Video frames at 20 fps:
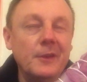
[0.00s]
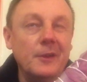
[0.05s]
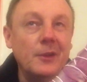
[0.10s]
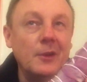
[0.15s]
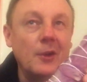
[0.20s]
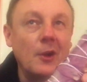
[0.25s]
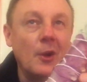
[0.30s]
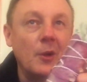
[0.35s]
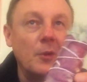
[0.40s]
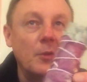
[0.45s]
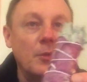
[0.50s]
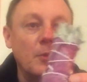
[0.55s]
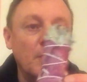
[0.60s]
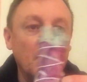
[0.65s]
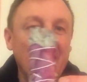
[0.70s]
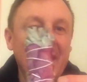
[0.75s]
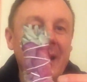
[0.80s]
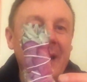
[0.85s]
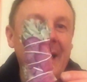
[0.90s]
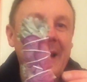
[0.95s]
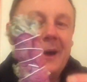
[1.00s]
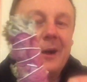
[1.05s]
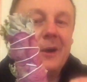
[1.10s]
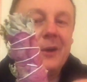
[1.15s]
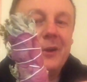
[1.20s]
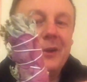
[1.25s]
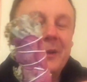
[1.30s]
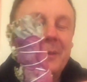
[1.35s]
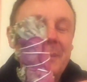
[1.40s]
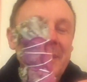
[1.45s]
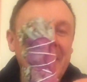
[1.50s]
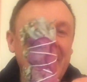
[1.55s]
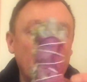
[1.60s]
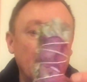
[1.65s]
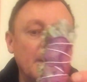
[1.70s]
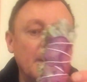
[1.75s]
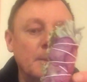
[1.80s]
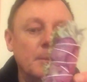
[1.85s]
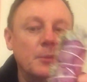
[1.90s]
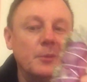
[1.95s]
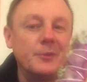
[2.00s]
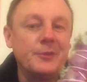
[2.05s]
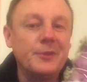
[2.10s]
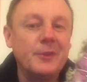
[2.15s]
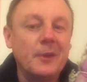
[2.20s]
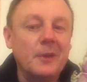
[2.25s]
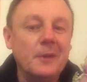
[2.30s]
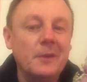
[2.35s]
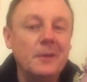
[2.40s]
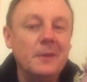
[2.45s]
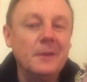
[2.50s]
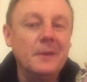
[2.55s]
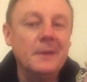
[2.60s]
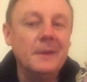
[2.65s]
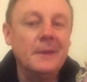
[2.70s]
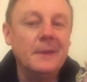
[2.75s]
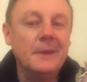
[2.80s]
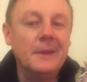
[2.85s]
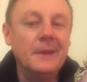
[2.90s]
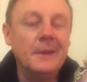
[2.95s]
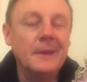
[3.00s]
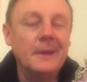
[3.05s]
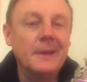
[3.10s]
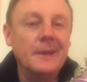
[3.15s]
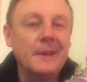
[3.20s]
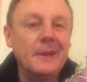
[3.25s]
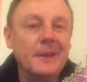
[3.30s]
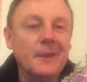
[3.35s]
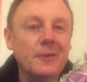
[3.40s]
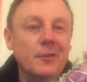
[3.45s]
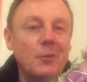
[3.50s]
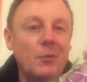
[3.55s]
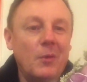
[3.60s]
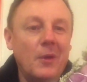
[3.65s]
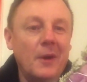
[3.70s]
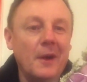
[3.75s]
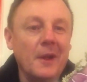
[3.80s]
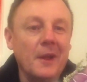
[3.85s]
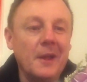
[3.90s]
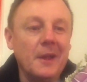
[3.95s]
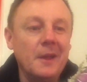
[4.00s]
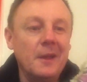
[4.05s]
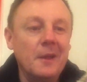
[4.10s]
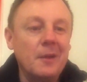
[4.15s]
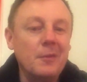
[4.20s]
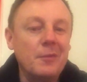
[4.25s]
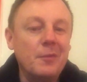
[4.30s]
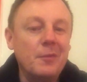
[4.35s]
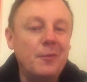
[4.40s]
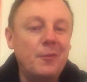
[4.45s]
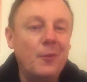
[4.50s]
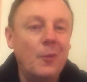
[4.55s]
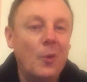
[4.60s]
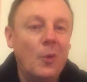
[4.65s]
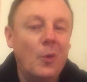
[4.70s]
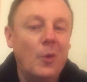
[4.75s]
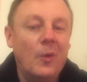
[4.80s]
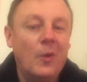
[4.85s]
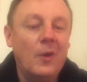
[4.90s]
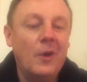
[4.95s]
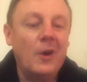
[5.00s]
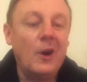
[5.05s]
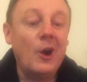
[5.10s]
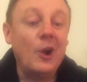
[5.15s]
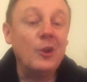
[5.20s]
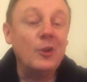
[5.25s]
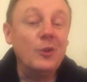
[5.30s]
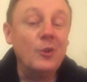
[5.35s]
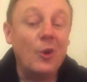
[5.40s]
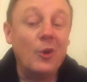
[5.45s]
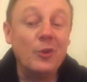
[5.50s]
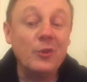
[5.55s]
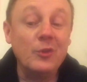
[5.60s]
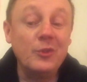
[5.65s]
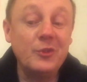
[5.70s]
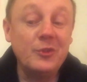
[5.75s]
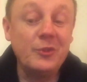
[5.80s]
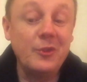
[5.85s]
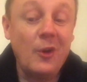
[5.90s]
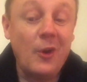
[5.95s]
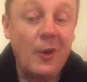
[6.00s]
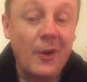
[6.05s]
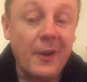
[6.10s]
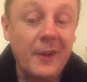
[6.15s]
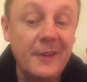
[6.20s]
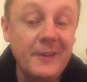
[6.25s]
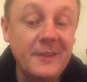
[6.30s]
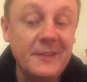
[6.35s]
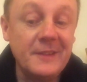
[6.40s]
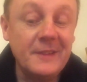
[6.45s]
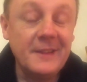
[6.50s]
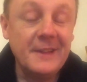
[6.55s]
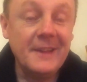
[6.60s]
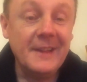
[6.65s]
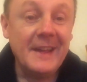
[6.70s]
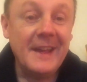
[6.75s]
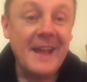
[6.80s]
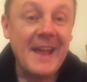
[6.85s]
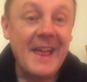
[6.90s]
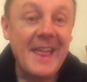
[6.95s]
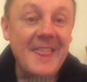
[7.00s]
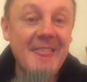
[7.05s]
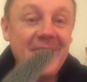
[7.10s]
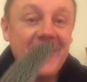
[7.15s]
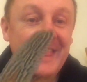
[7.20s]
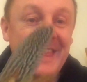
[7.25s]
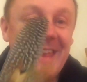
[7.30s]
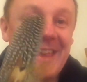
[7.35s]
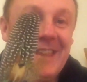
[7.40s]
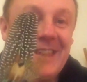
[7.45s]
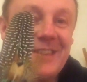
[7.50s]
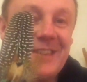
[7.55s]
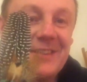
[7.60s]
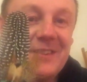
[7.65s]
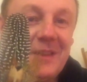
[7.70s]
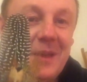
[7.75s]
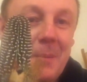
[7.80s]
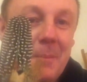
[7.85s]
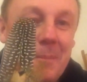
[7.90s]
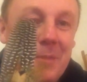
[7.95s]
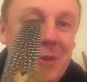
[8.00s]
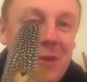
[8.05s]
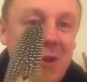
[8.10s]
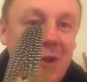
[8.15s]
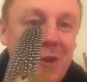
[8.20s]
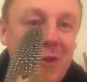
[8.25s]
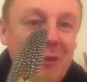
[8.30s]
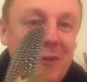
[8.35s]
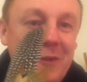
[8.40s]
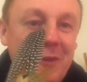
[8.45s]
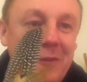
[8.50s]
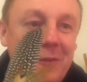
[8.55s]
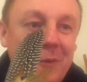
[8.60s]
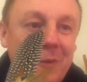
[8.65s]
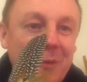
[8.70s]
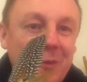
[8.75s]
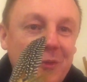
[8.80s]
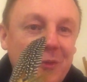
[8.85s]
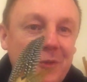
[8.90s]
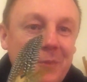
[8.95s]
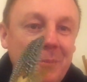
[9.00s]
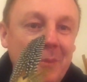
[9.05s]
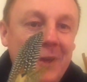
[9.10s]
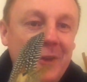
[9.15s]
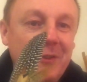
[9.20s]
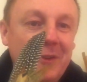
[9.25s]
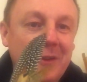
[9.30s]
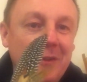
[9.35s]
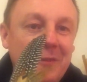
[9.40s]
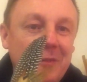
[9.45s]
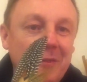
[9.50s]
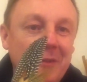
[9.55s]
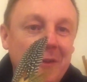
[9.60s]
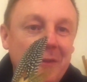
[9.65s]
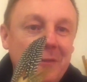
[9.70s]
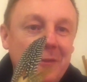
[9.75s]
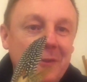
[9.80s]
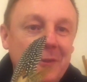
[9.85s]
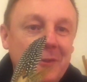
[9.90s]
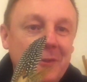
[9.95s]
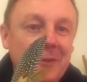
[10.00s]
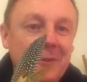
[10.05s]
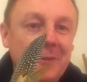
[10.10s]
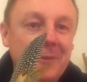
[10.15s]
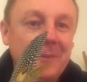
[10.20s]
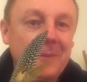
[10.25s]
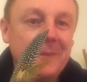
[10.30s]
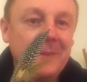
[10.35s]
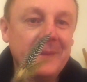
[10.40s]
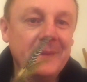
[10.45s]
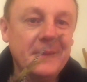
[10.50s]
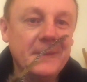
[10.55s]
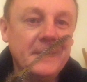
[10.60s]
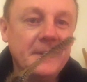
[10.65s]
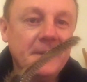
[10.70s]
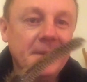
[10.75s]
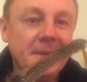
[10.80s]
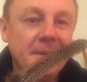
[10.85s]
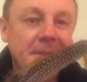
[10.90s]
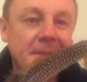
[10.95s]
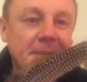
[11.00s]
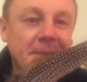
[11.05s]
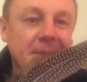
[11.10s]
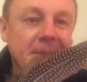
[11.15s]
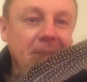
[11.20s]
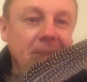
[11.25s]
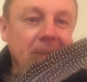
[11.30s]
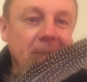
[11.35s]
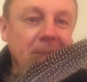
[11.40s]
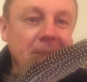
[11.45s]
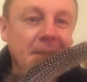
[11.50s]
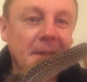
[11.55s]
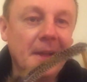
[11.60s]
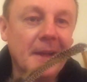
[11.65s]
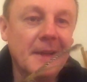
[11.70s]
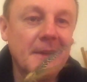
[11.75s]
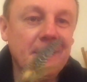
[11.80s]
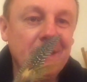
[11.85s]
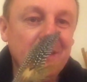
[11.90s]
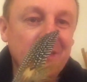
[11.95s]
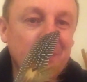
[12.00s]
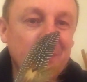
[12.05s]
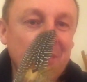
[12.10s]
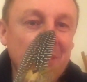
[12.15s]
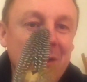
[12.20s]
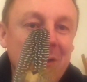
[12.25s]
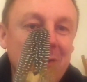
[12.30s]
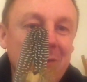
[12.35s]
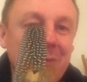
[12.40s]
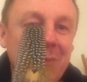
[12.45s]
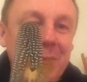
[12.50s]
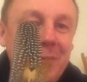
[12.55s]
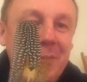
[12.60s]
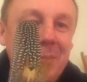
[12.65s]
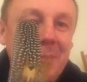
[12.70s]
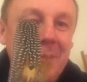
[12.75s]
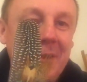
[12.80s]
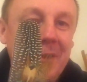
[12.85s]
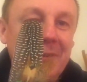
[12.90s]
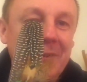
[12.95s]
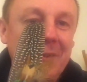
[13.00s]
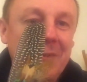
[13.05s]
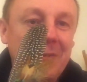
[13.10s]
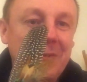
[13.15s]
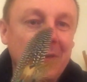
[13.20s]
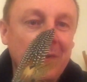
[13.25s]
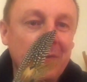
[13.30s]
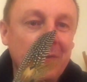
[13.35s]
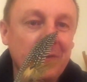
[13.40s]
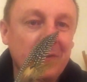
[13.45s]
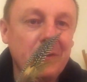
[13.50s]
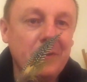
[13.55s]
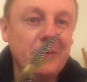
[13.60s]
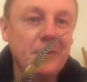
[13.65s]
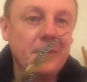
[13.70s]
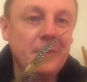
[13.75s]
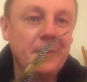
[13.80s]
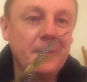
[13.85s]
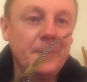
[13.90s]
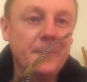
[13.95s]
you know, I'm going to be able to give away 4 alongside these beautiful smudging feathers. Okay, these beautiful smudging feathers.